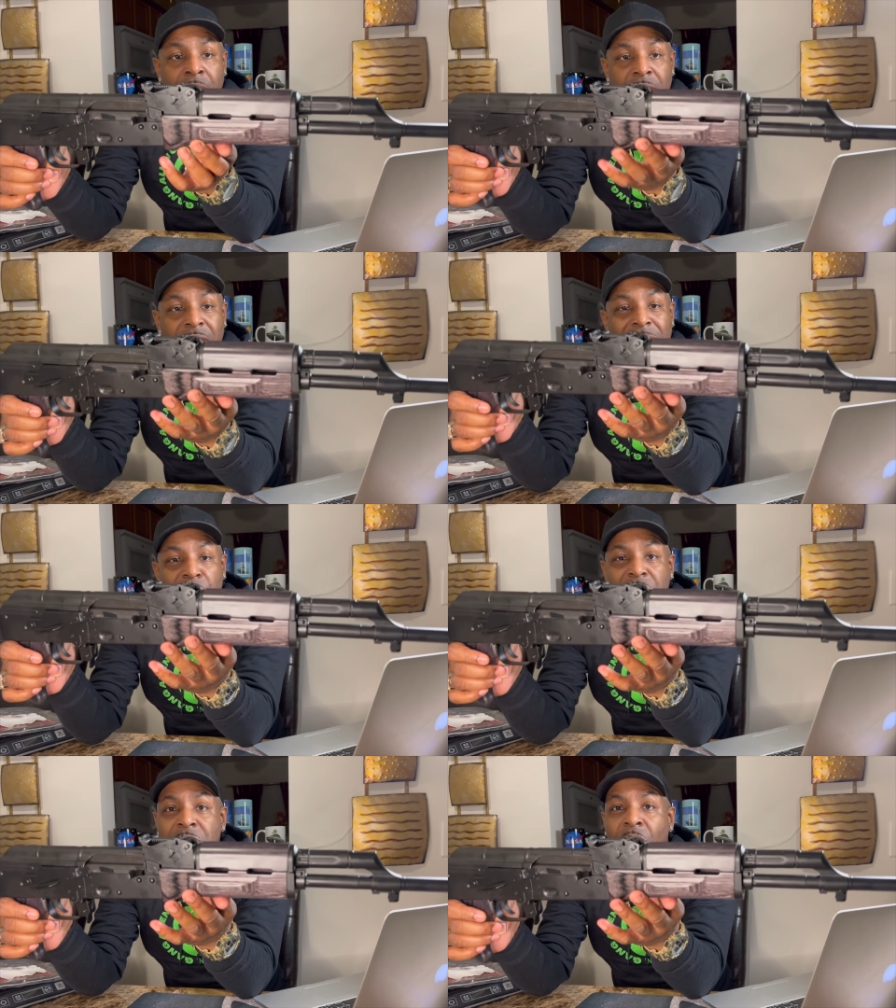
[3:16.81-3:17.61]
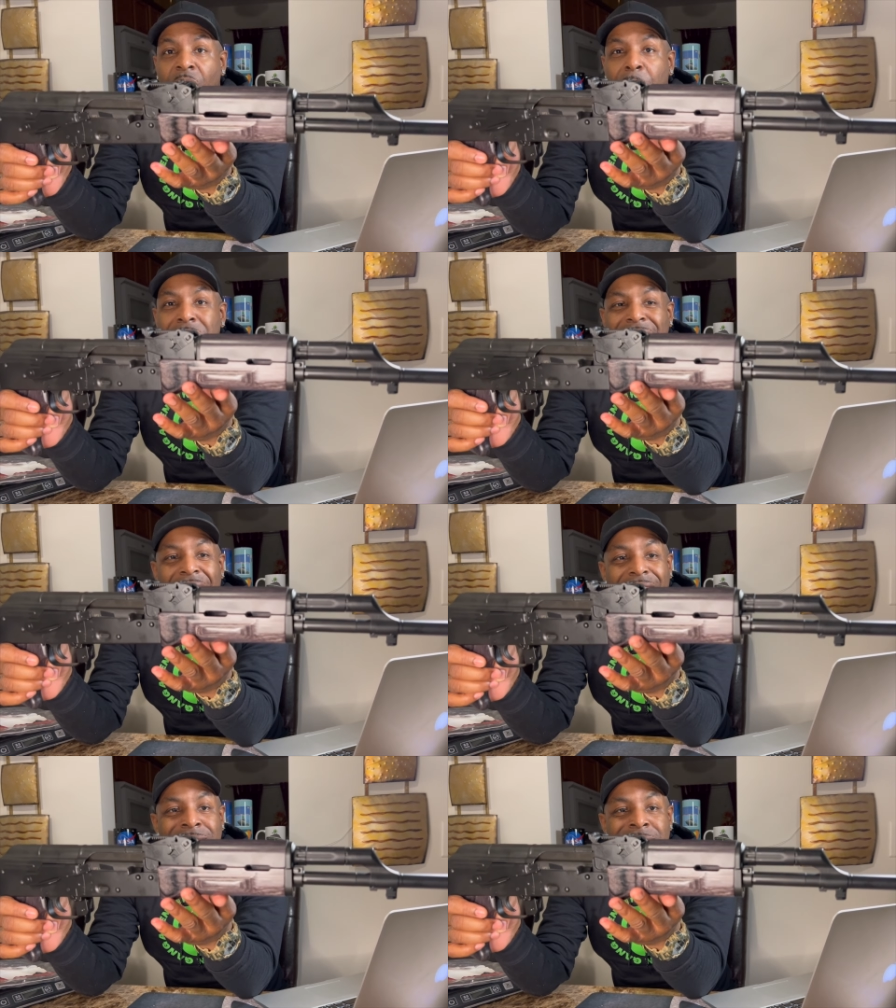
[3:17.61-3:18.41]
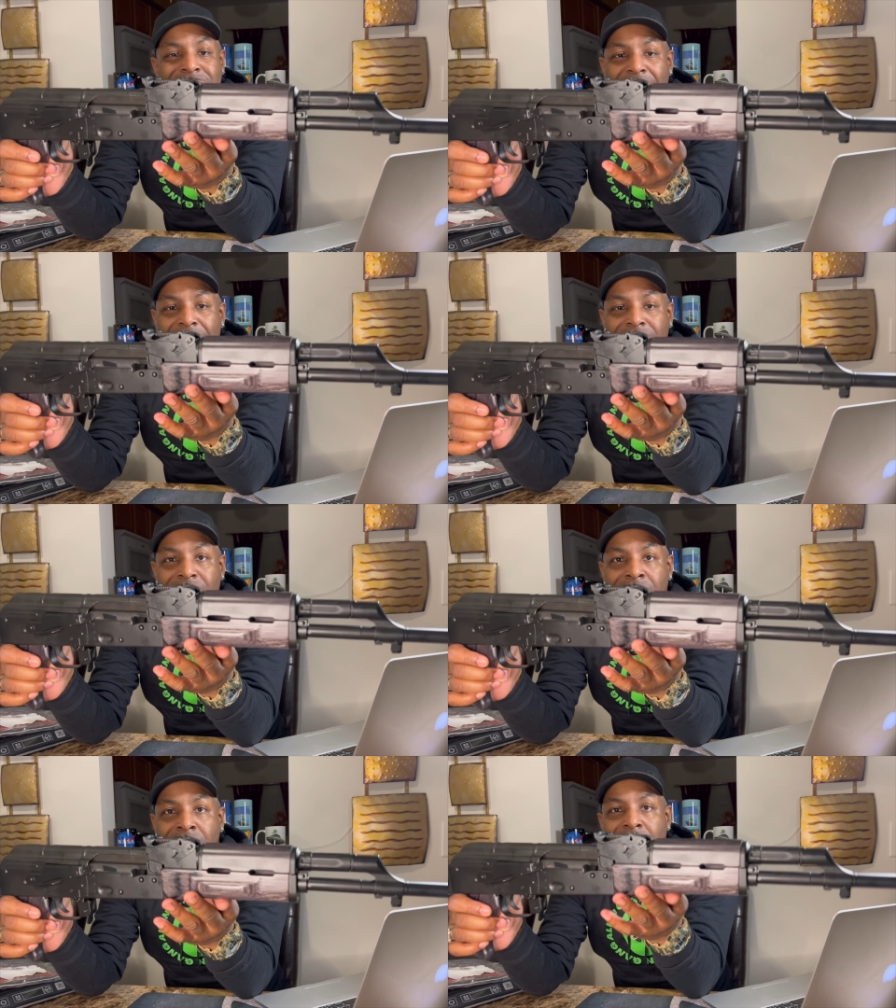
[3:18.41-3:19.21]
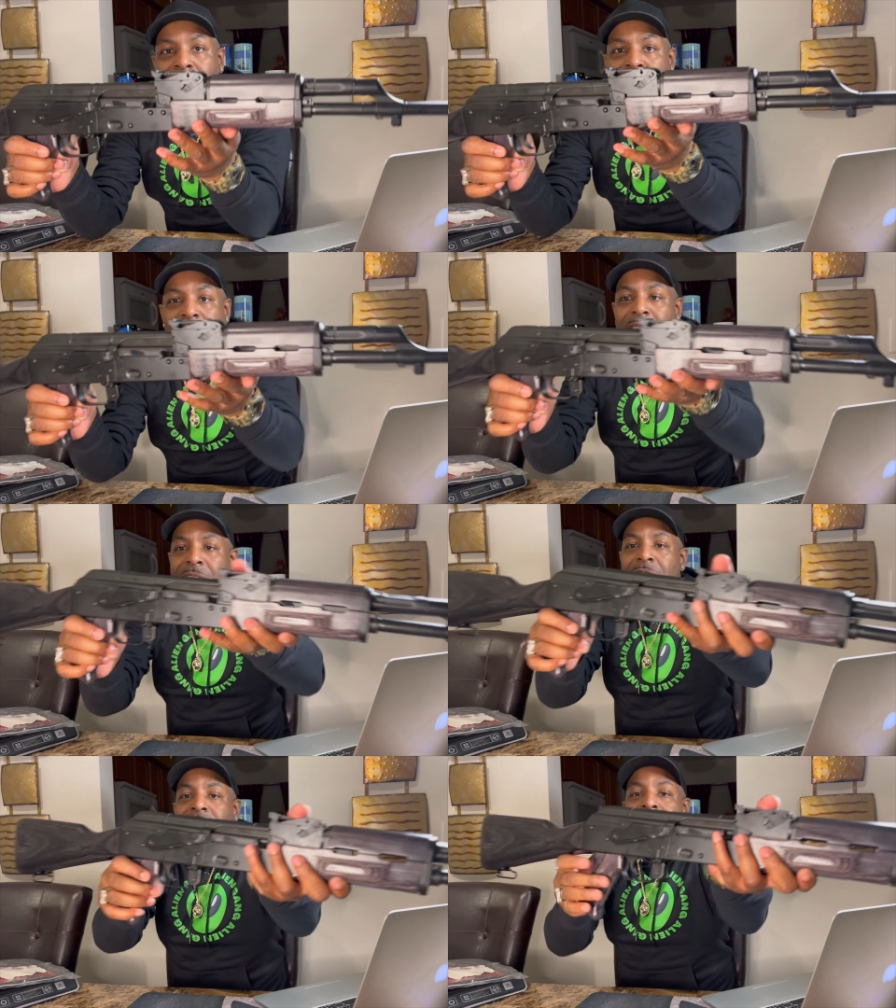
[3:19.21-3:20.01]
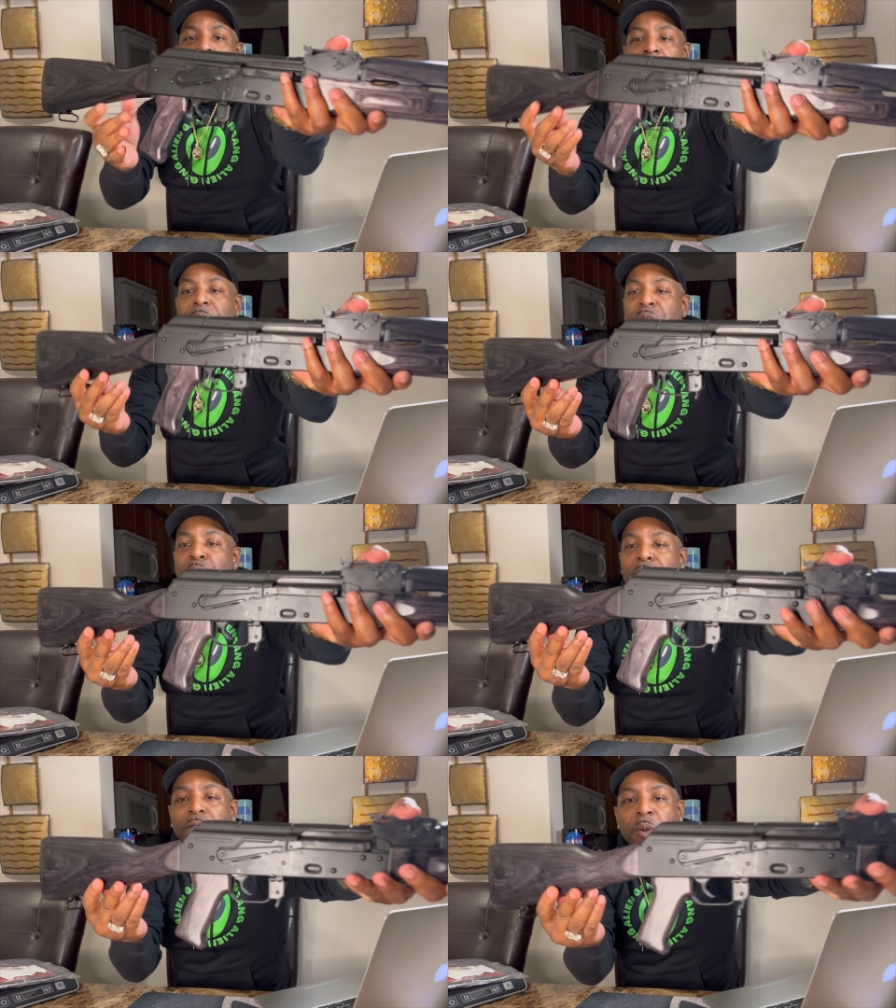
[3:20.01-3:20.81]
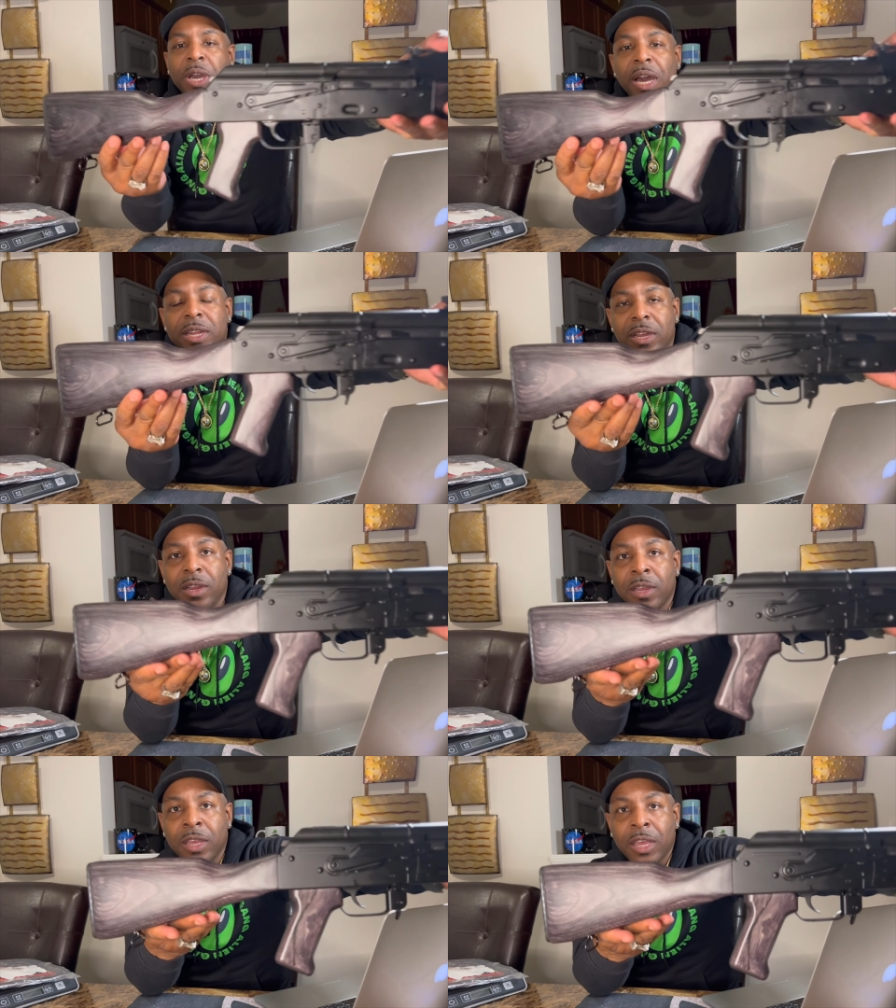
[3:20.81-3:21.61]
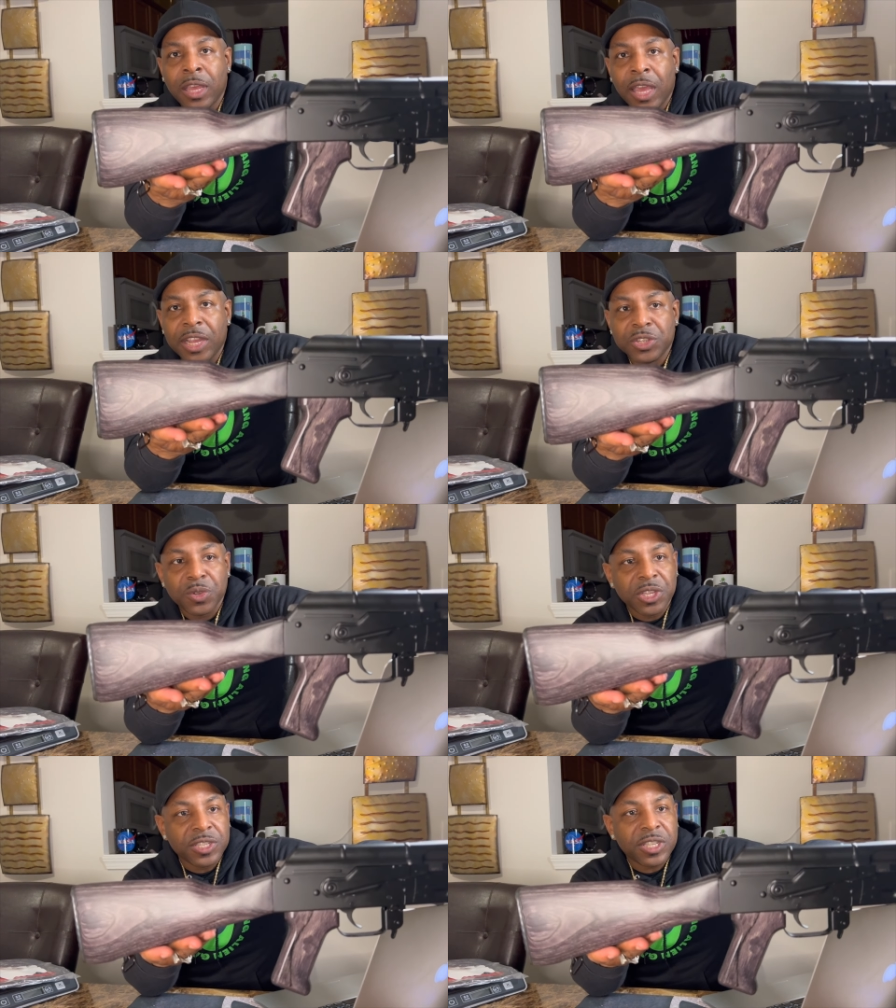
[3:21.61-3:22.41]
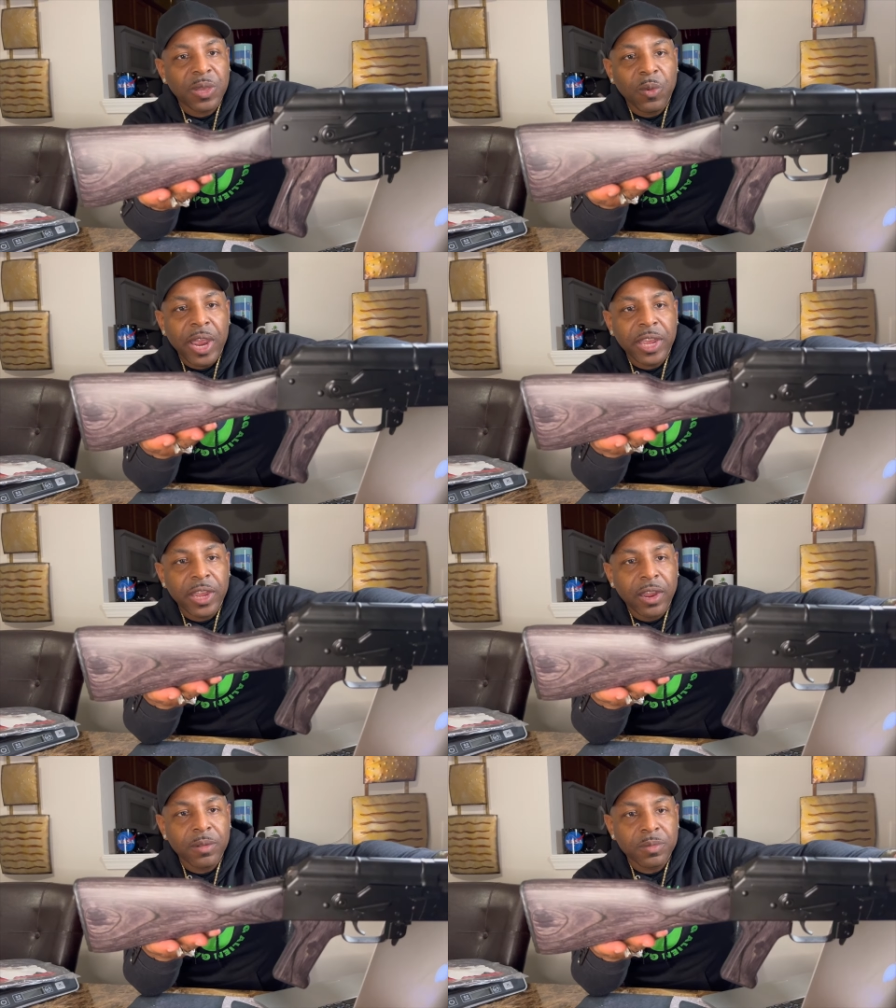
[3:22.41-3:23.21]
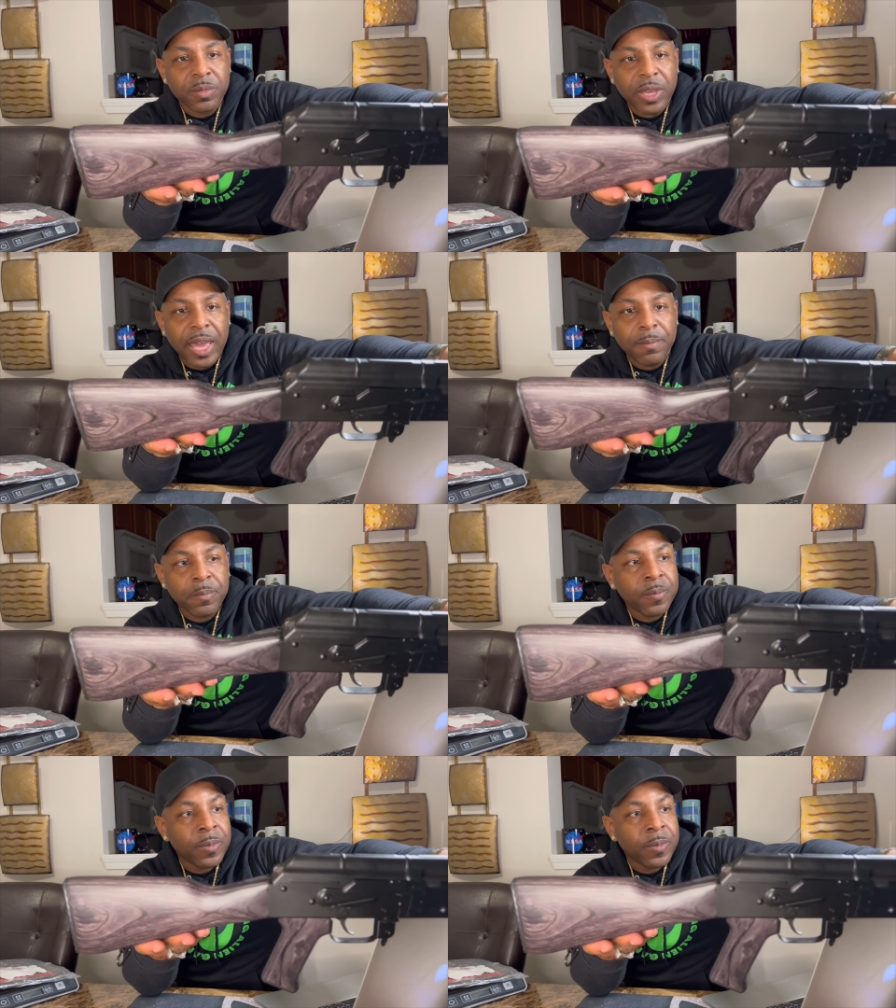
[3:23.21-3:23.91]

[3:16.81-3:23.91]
The color is called black satin and it is a beautiful color as you can see right here, okay?